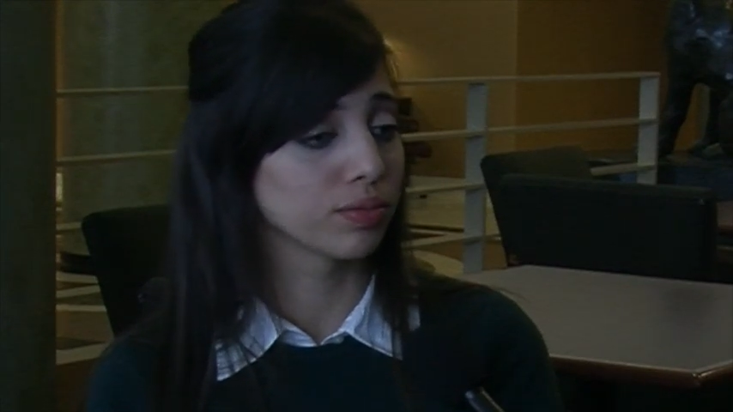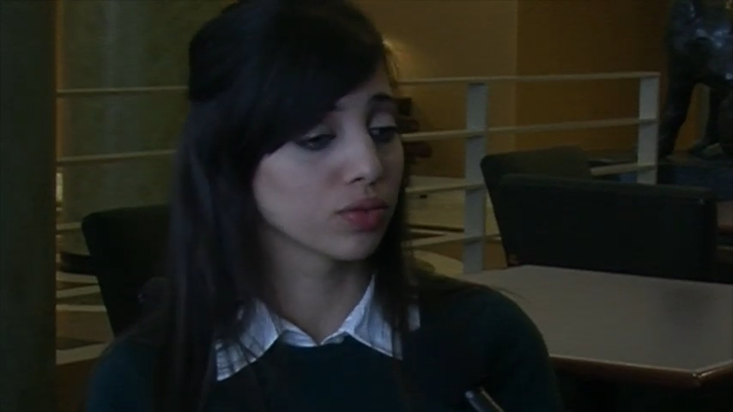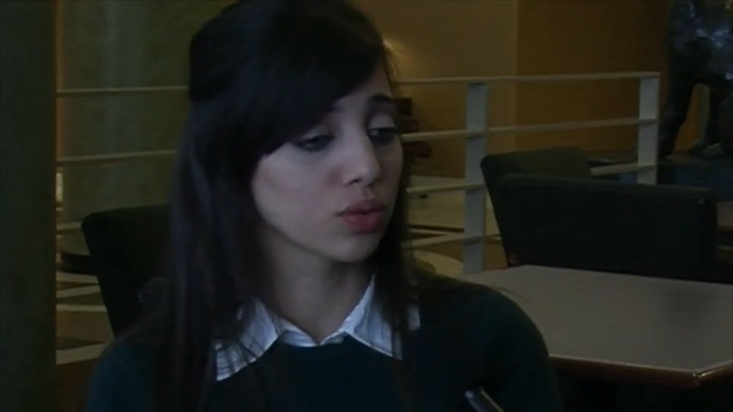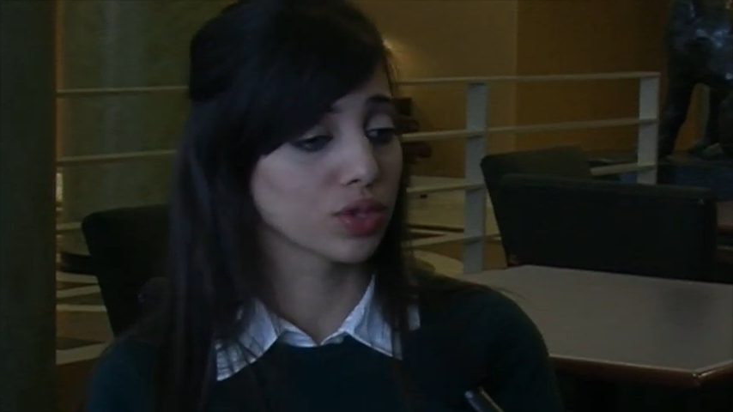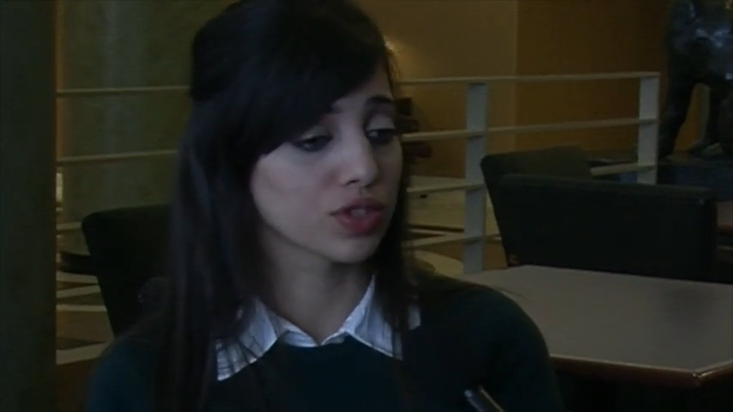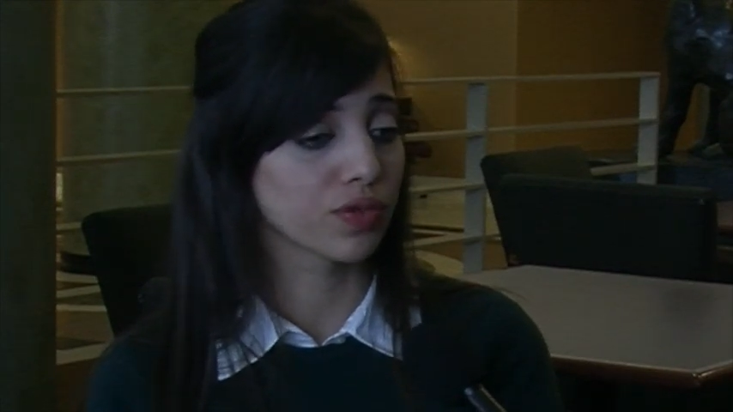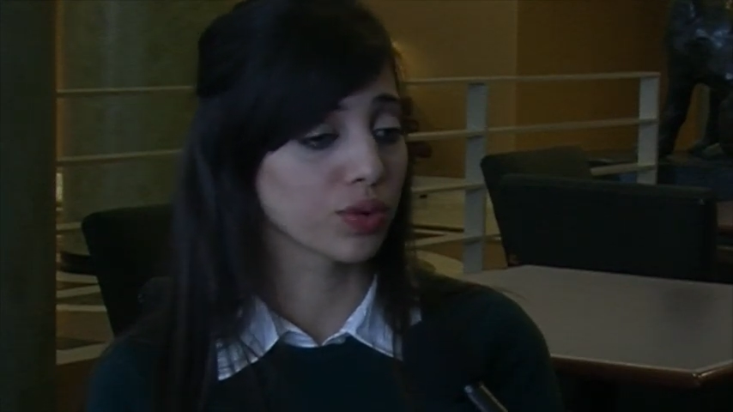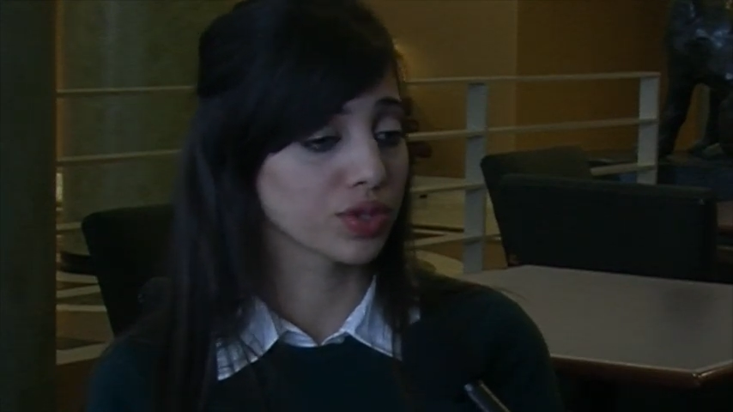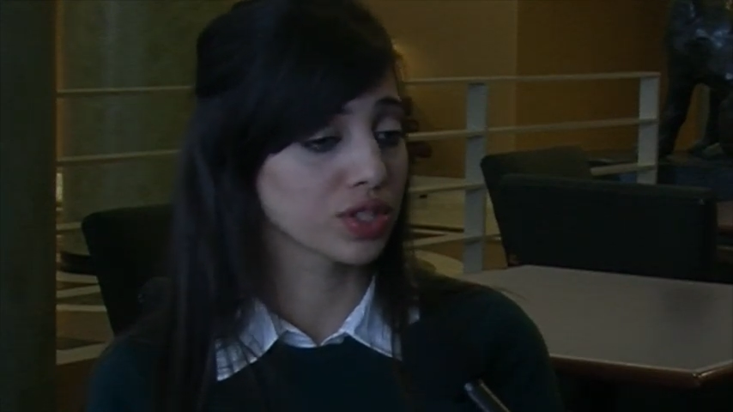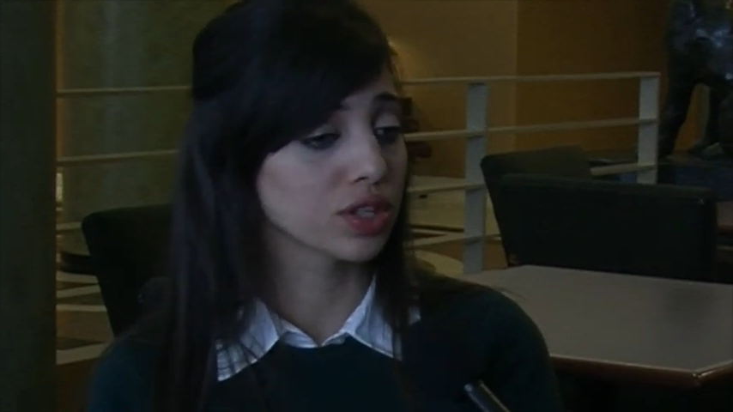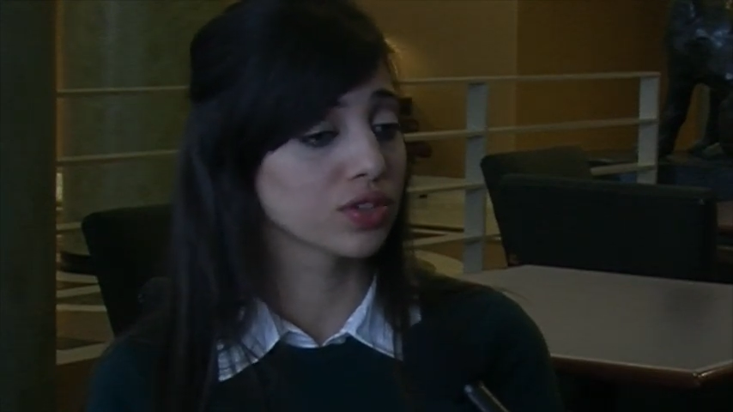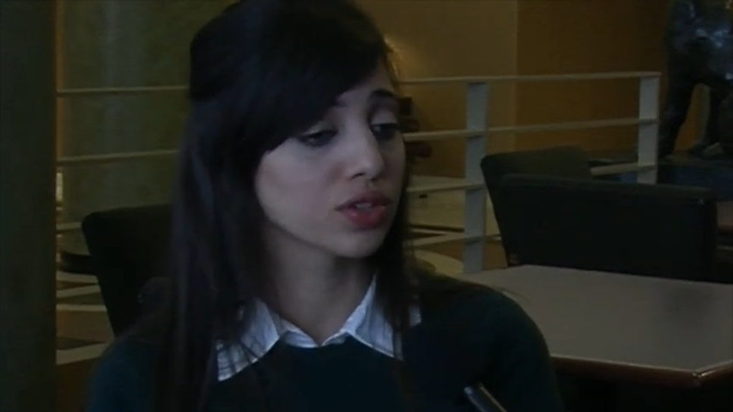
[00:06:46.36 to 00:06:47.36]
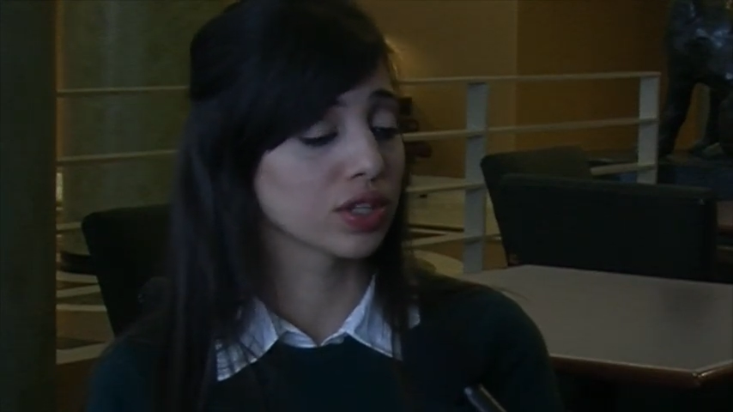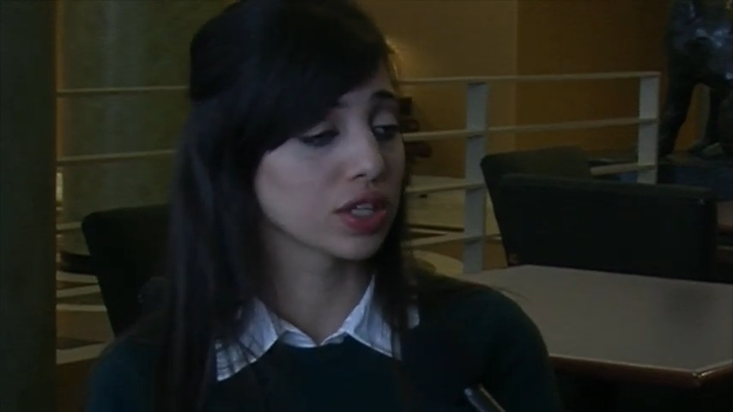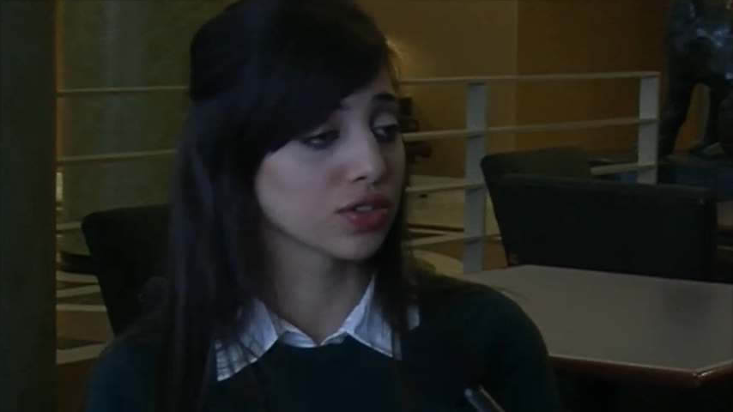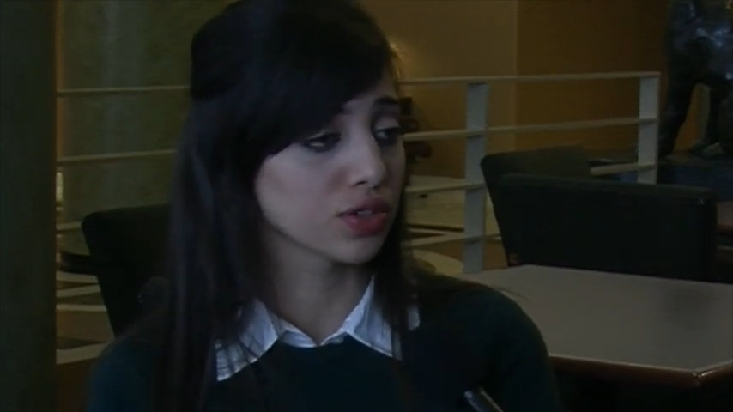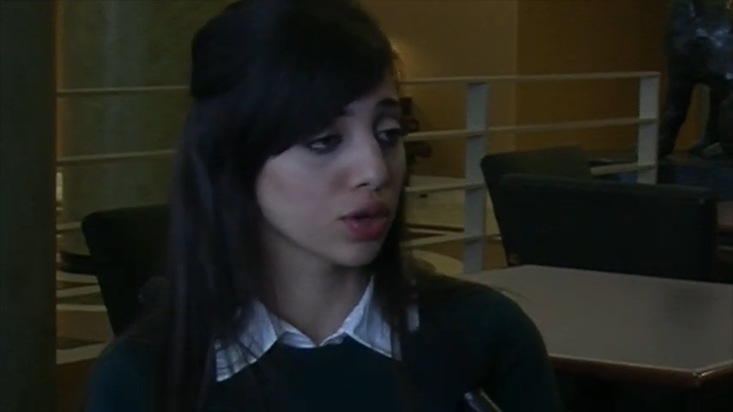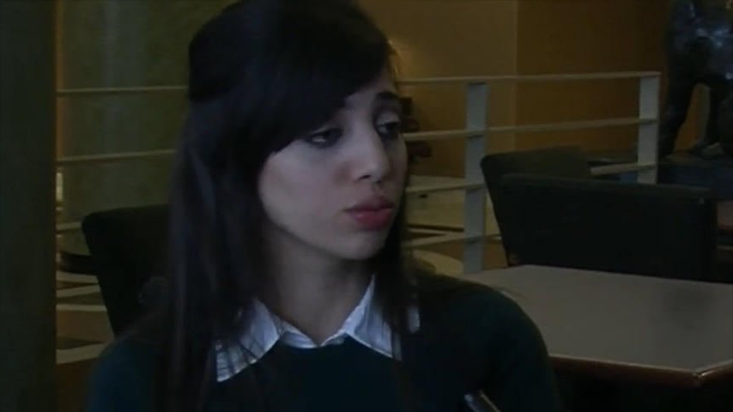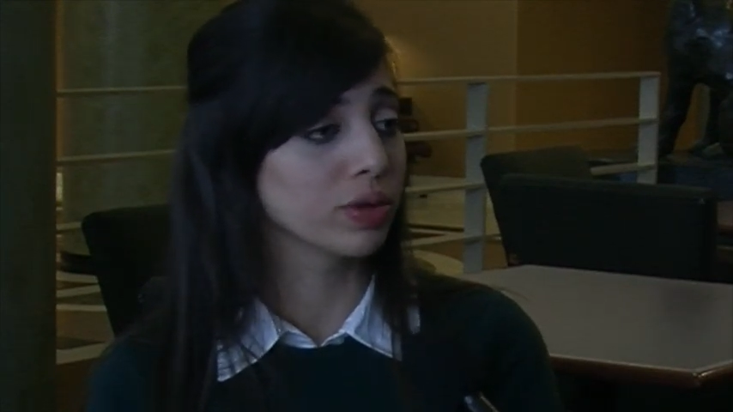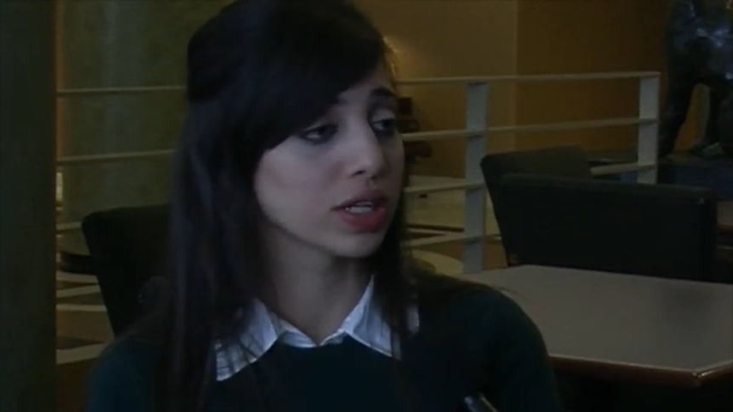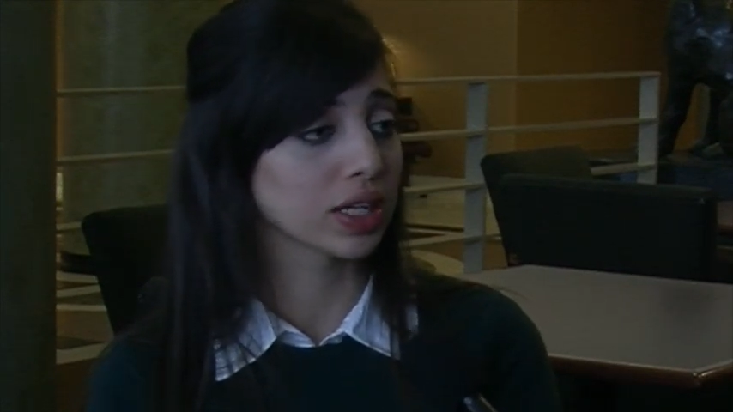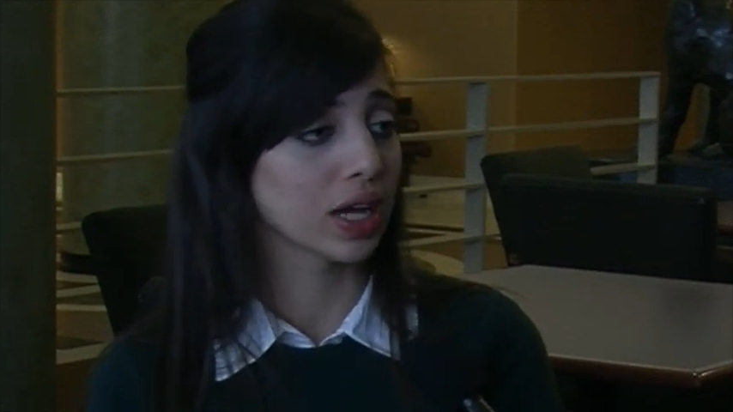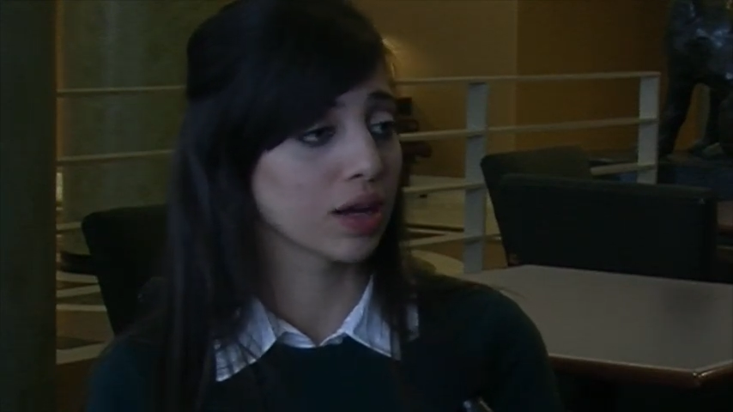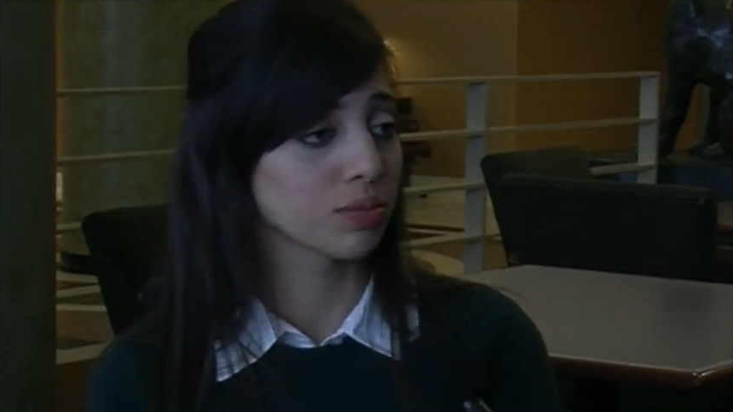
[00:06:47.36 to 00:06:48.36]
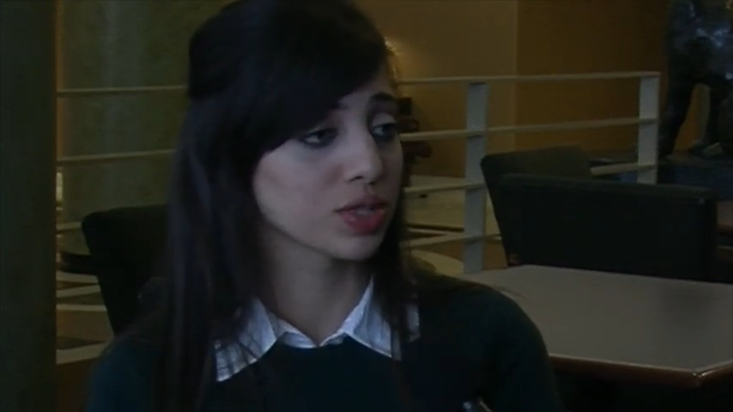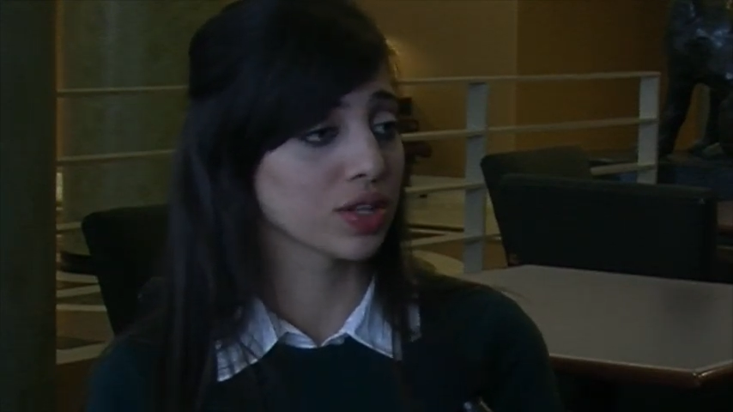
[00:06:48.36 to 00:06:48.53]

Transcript: was forced into the internment camps.